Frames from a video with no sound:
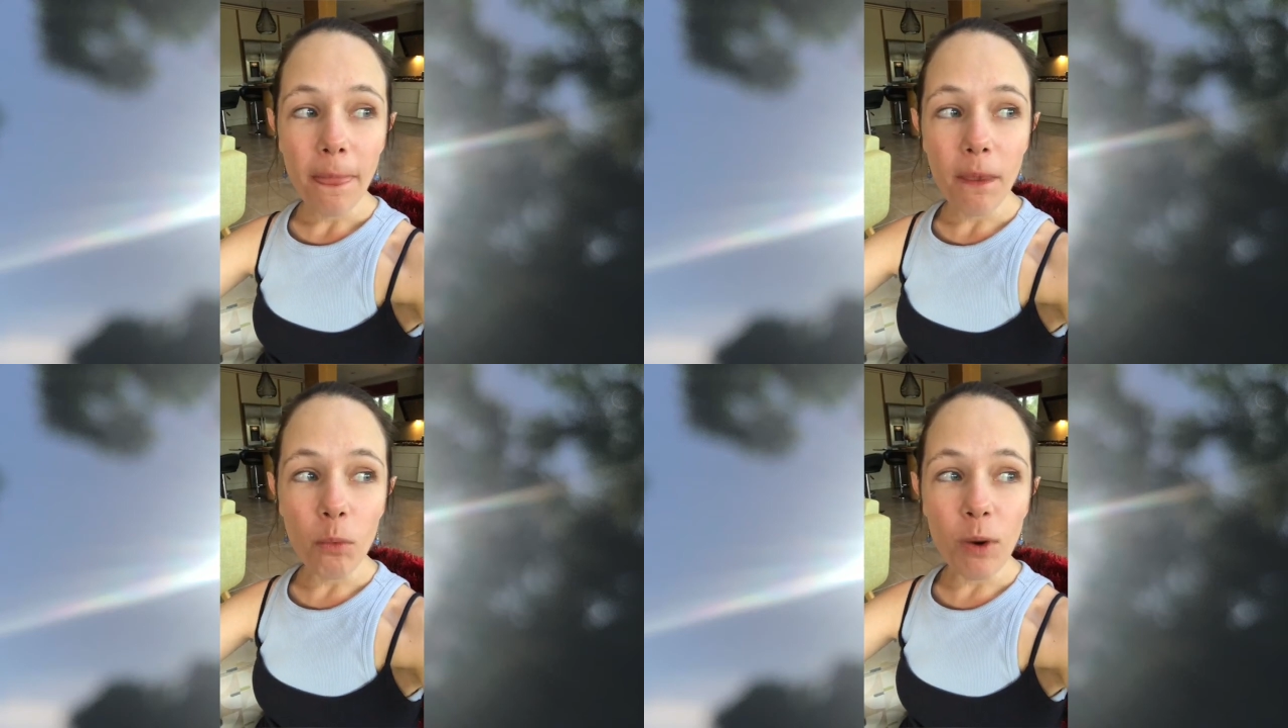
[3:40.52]

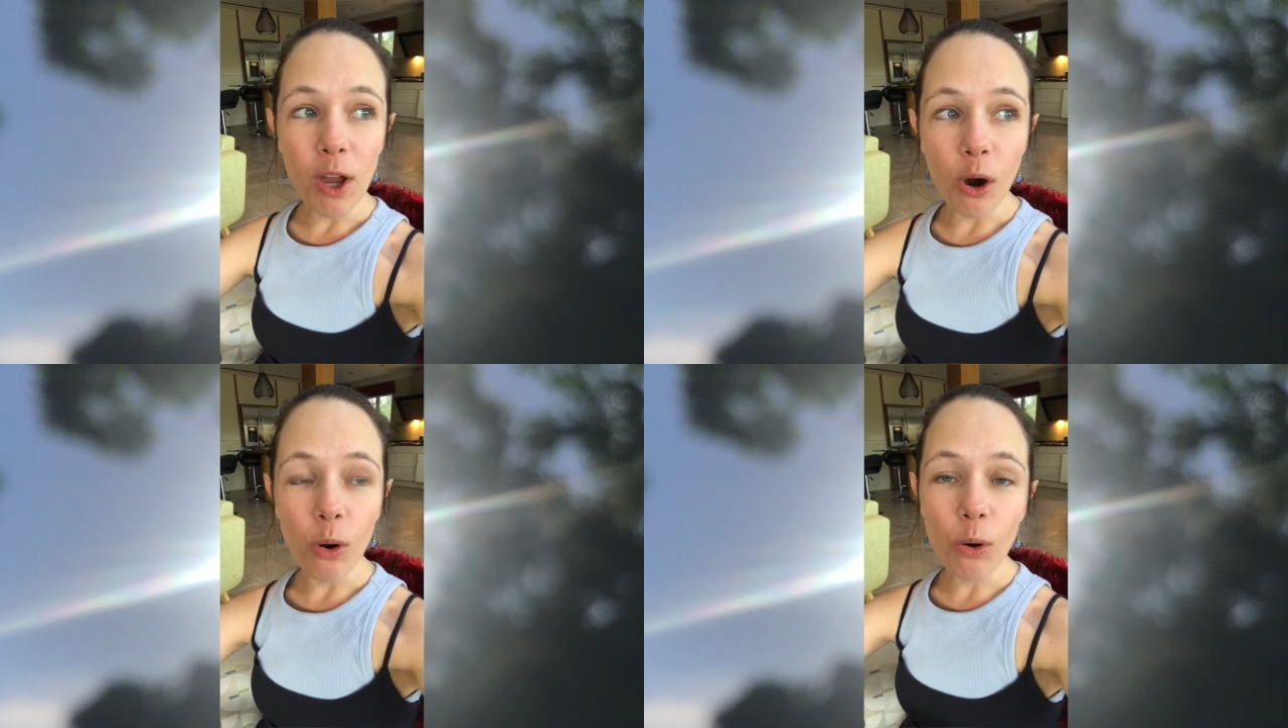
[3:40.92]
we
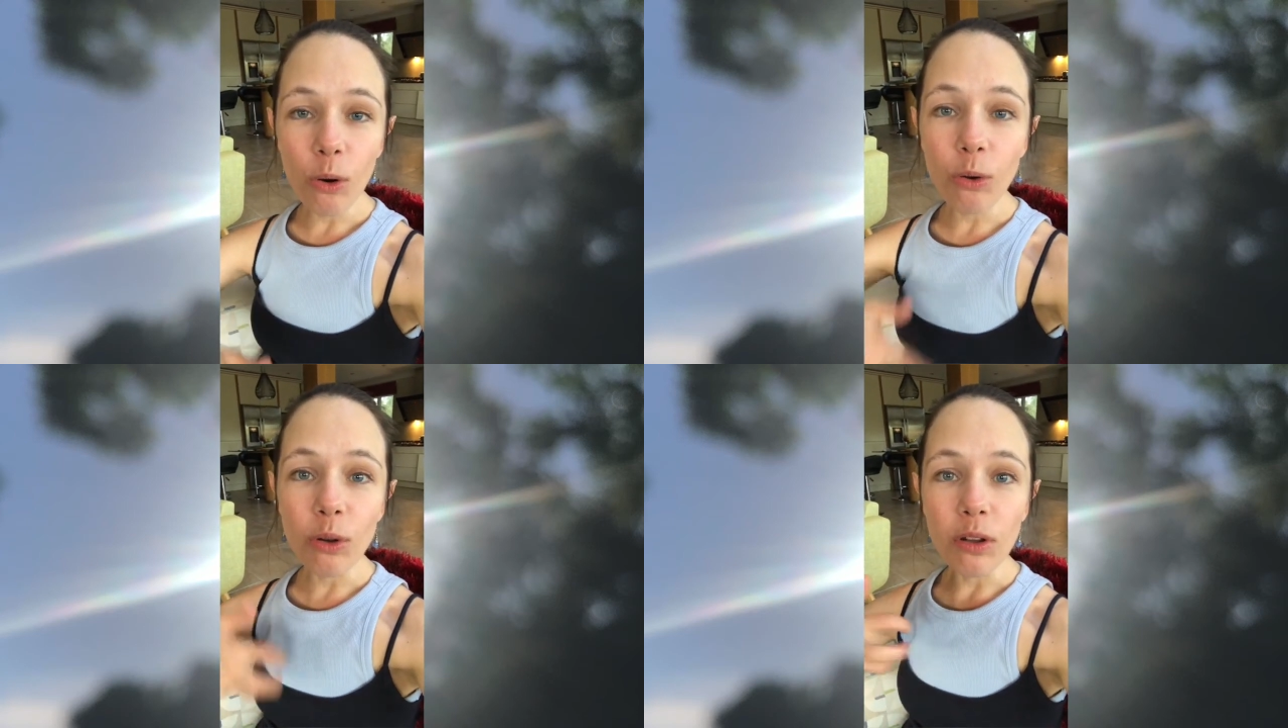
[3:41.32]
are
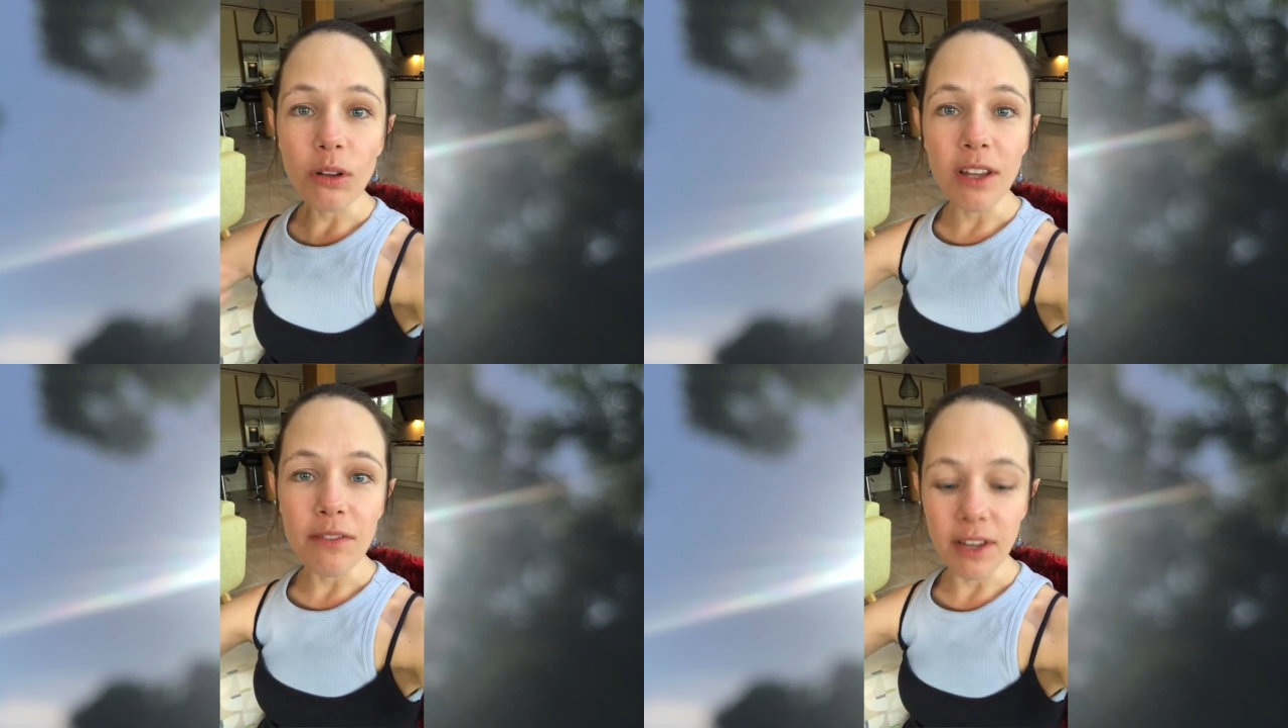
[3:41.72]
all
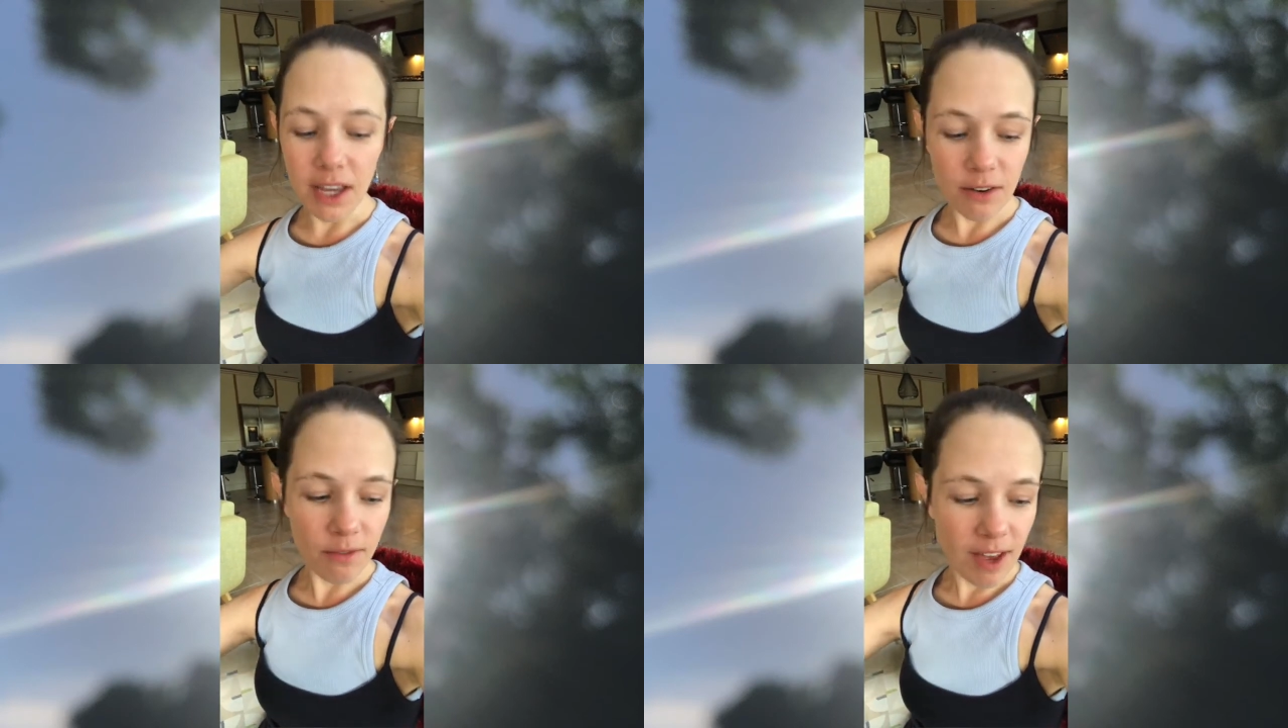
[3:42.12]
living
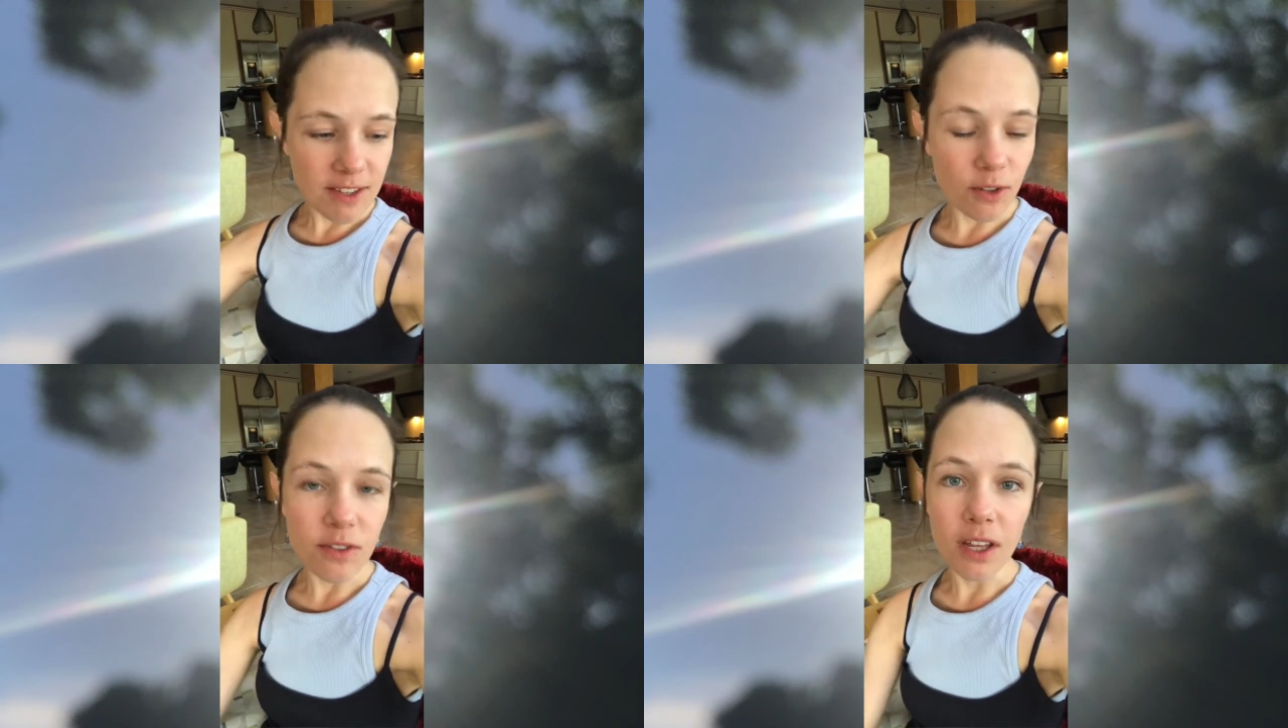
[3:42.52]
in
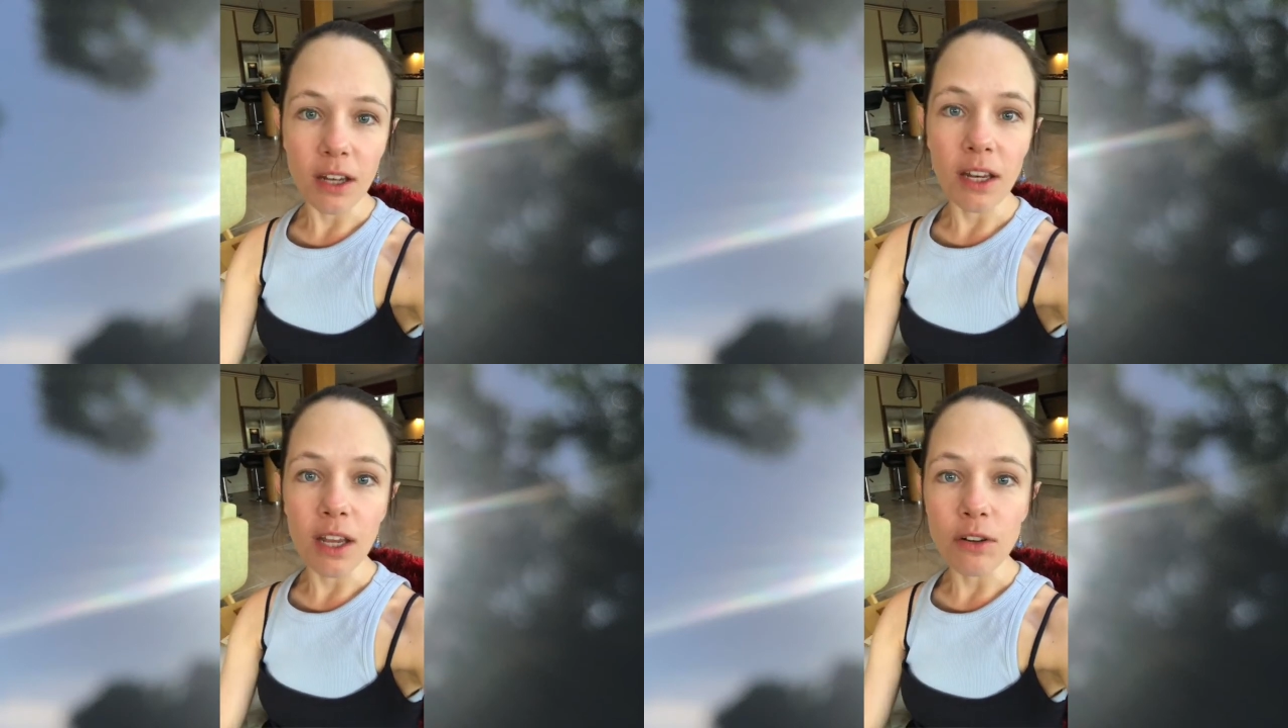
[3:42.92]
vessels that
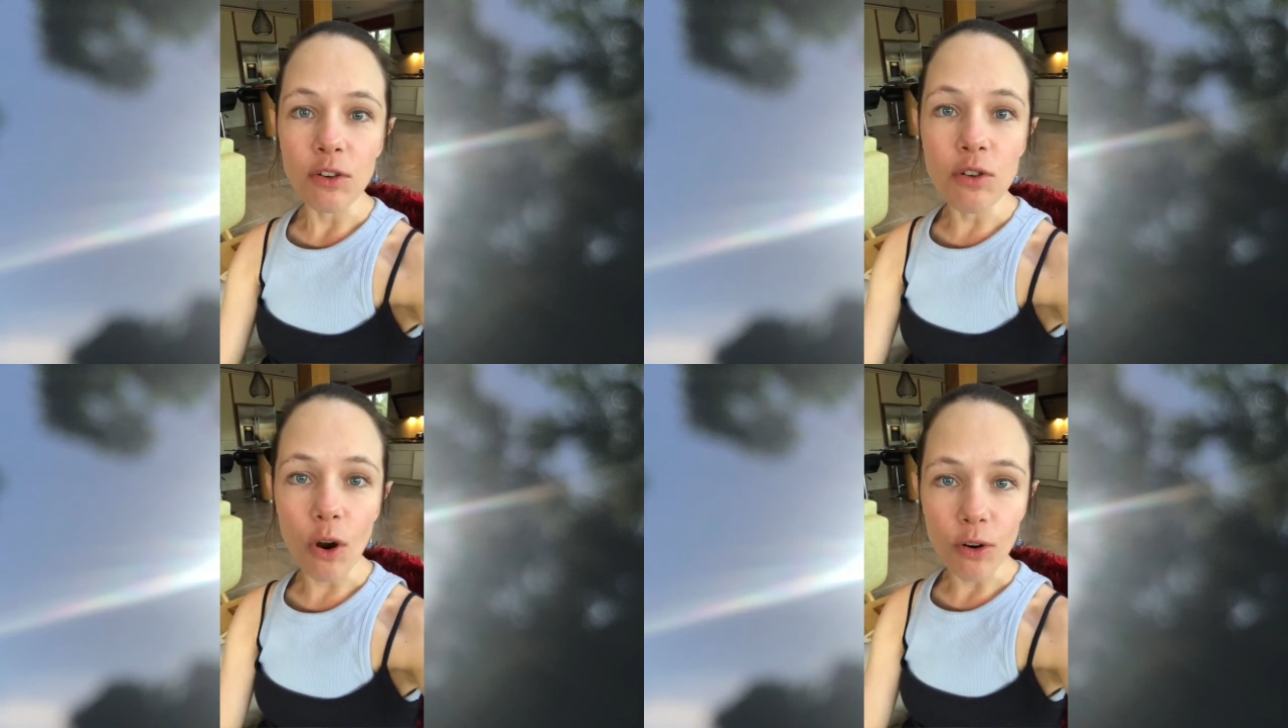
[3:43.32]
need
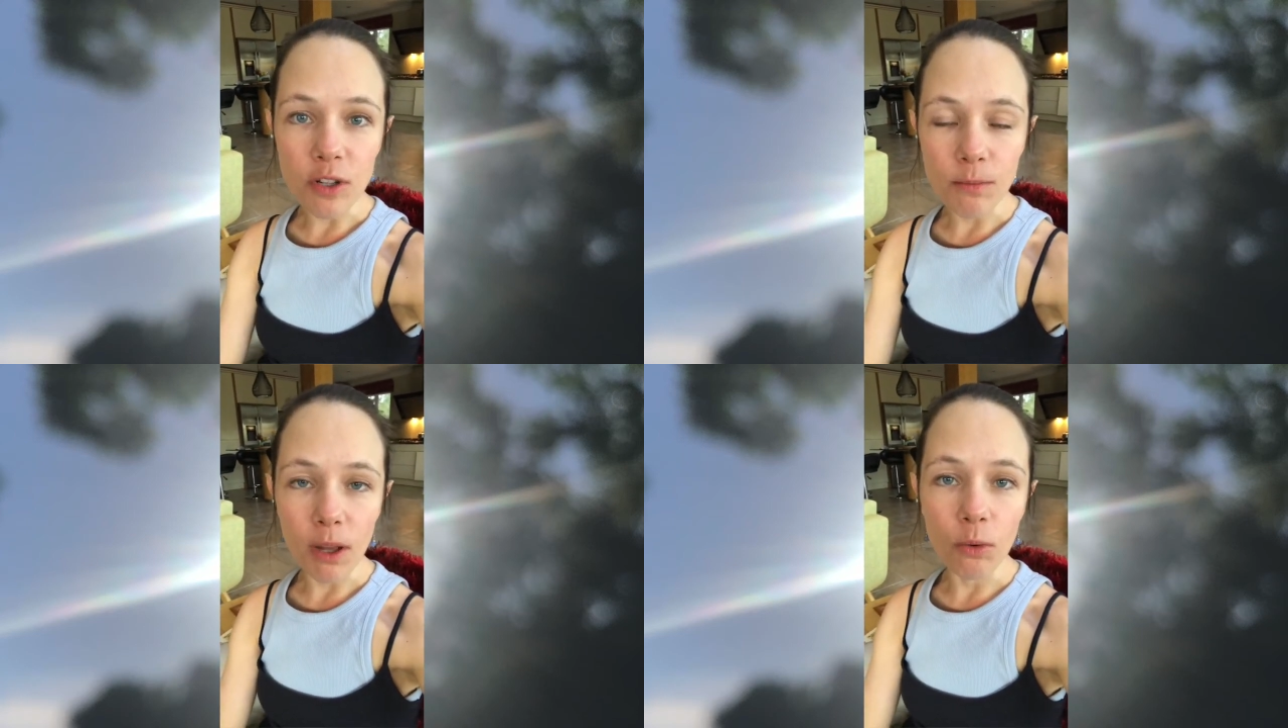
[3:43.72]

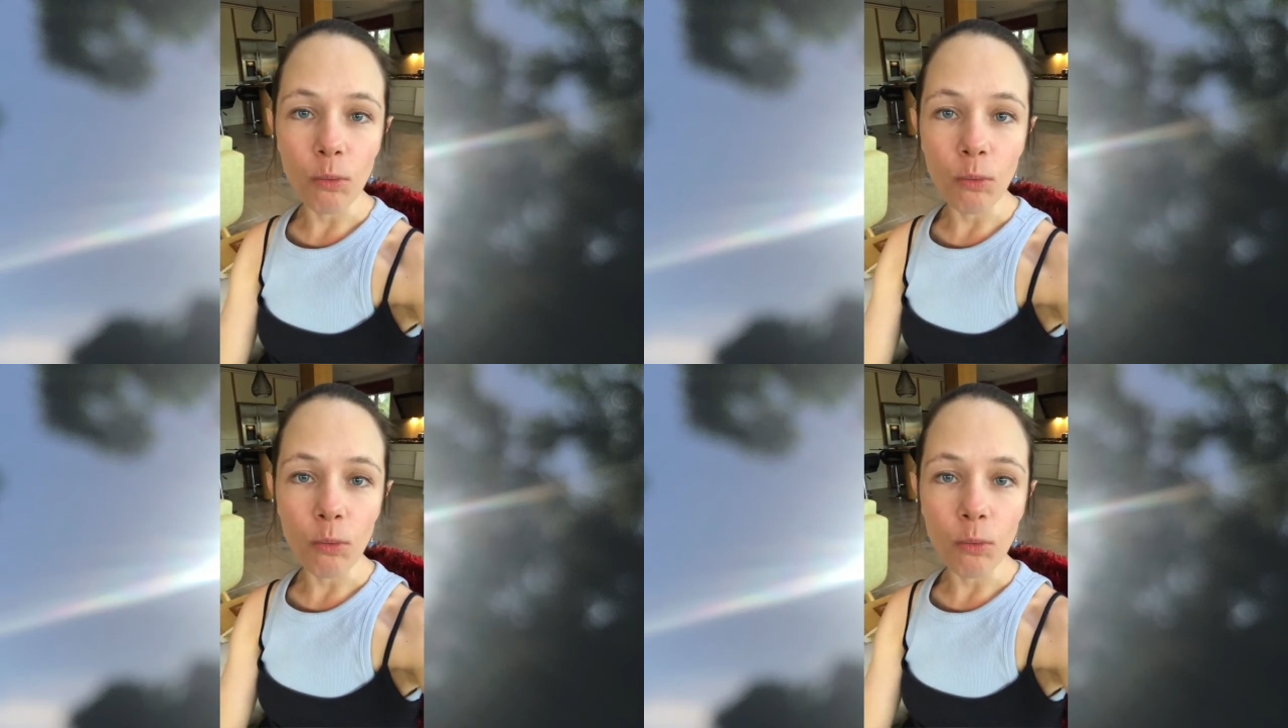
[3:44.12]
nourishment.